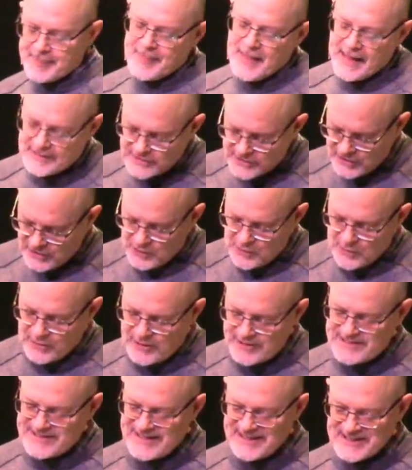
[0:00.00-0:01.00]
That's
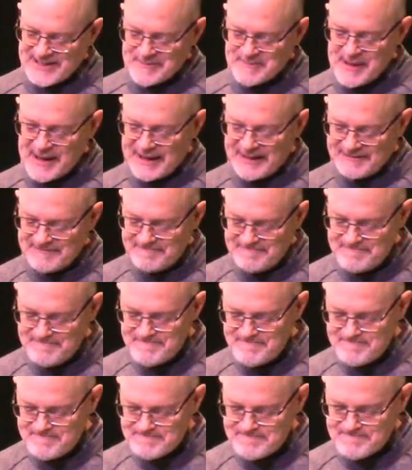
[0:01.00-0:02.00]
encouraging to me.
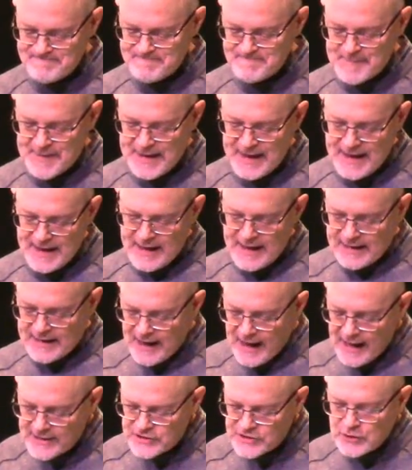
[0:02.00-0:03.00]

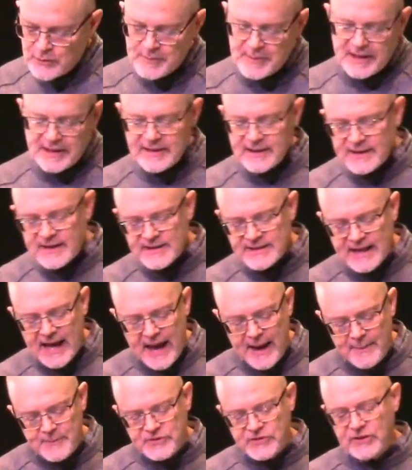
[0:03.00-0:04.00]
God's dominion is
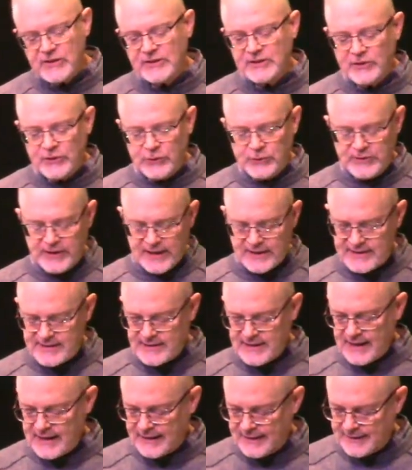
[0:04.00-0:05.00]
absolute, and
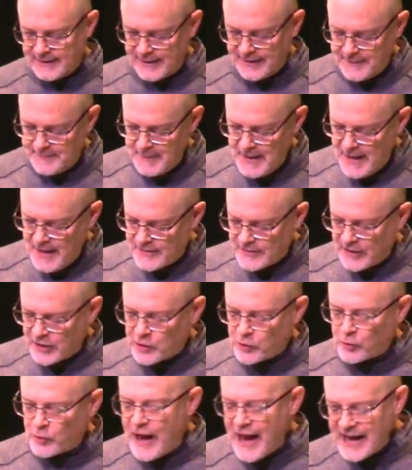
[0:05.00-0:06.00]
secondly, the
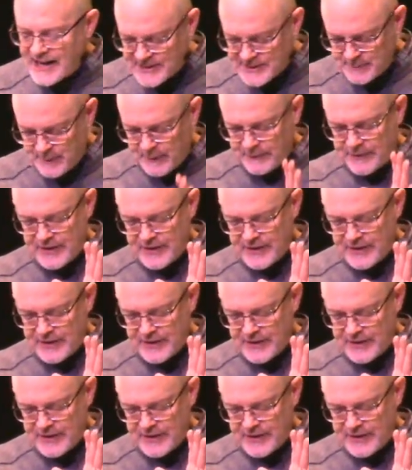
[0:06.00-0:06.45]
grasp